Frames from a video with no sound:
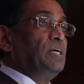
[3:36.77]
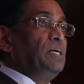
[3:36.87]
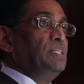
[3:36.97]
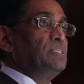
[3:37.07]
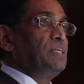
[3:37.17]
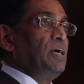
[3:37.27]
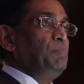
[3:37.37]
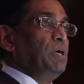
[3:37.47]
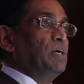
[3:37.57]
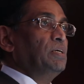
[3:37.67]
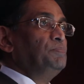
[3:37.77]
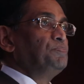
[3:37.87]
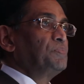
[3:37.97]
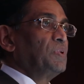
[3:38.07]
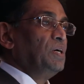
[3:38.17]
In the same year,
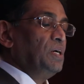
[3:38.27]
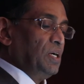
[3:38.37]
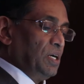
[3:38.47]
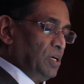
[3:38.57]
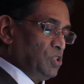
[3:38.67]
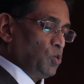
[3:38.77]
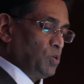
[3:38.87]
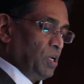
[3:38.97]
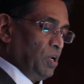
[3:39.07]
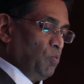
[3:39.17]
a total